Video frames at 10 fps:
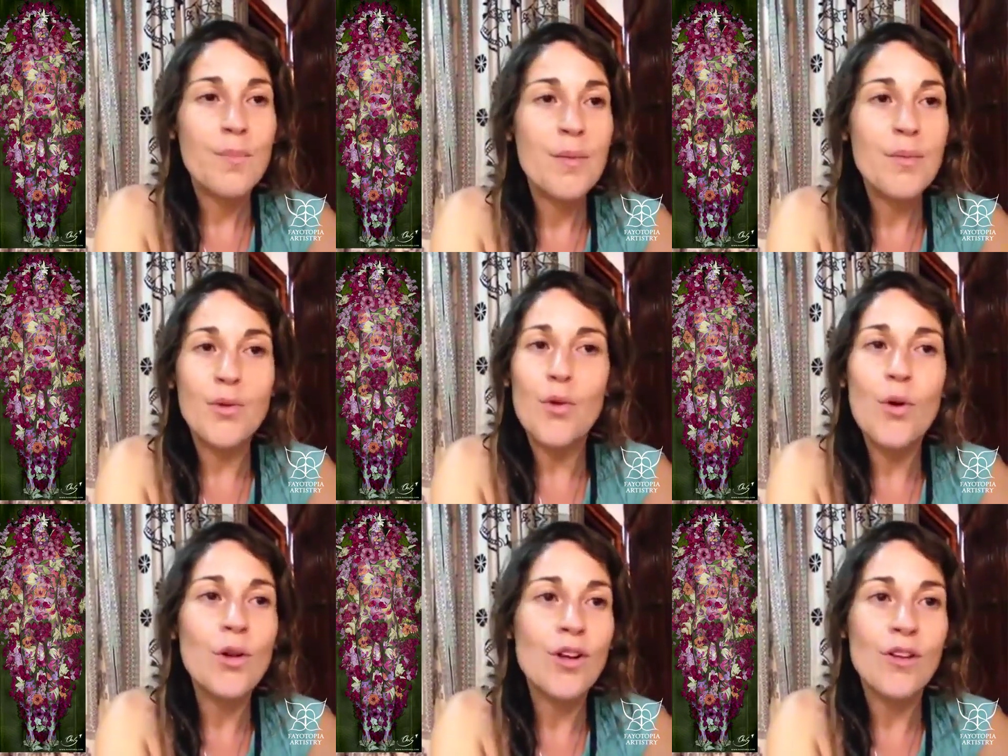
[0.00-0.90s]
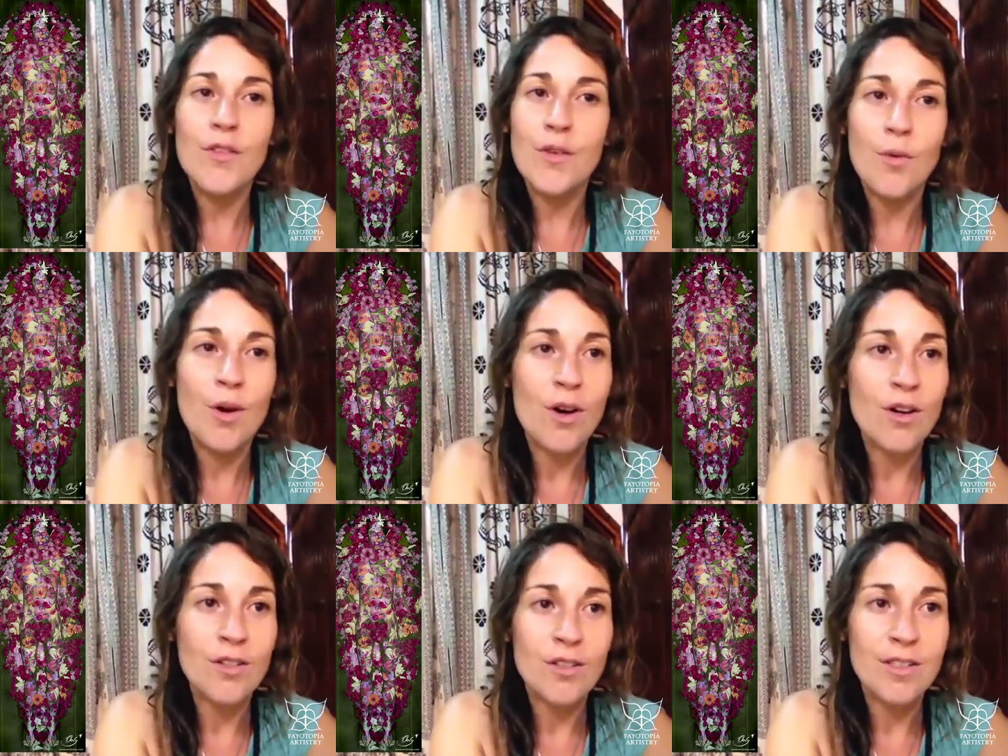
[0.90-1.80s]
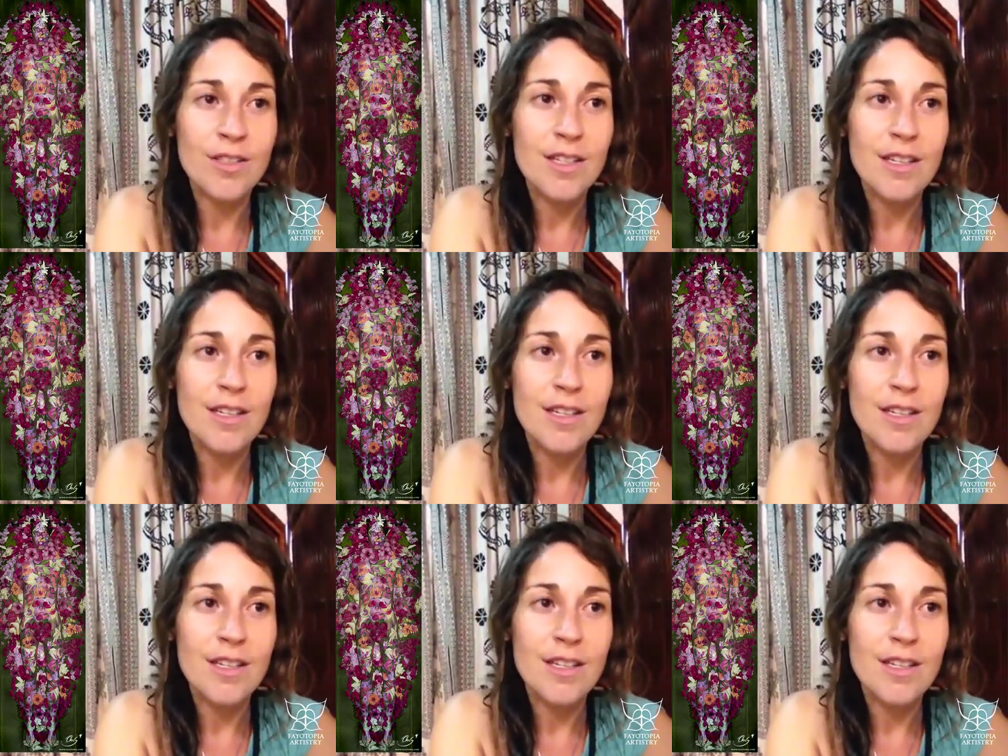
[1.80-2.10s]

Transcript: people all over the world